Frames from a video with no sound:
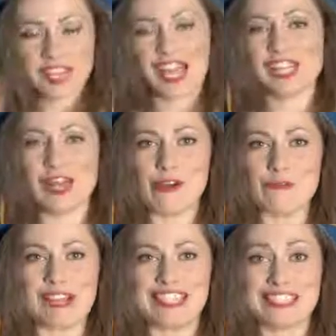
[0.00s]
Hello,
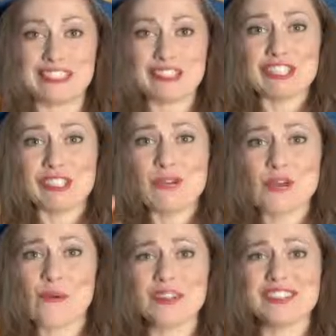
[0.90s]
my little
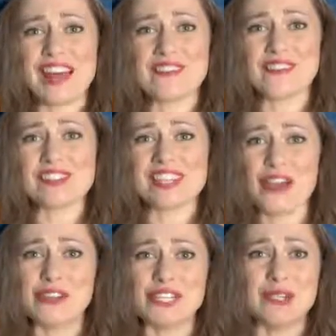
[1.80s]
unicorn lovers. How you